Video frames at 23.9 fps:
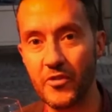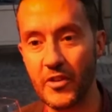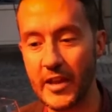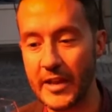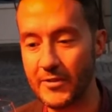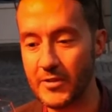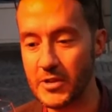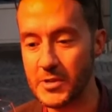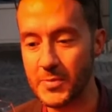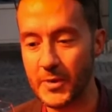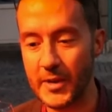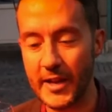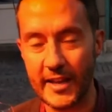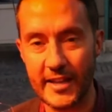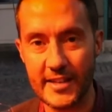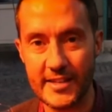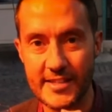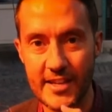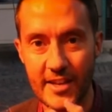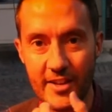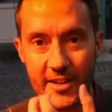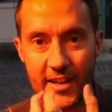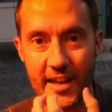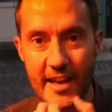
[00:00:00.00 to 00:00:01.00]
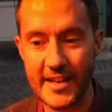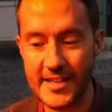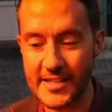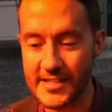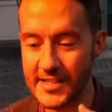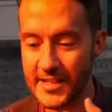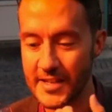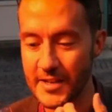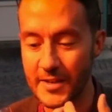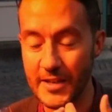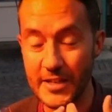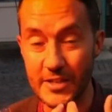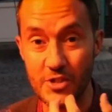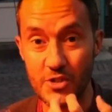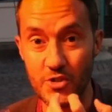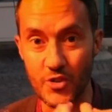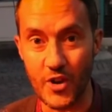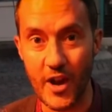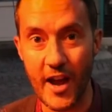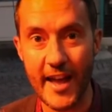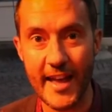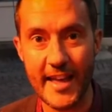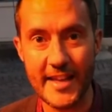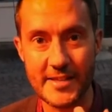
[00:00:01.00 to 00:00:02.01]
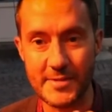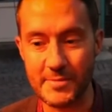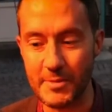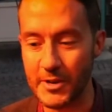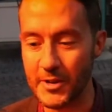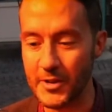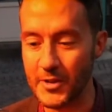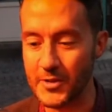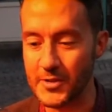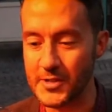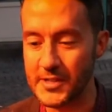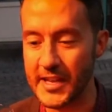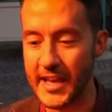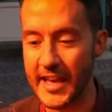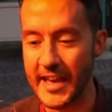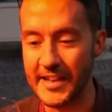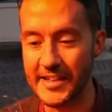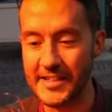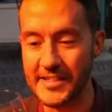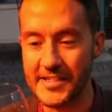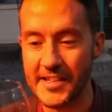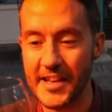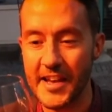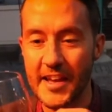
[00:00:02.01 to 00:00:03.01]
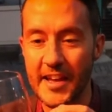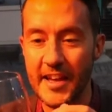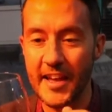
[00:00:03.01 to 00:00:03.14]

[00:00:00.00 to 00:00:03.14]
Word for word: flavors, but I can tell it has, it's dry, it has a bit of those tannins,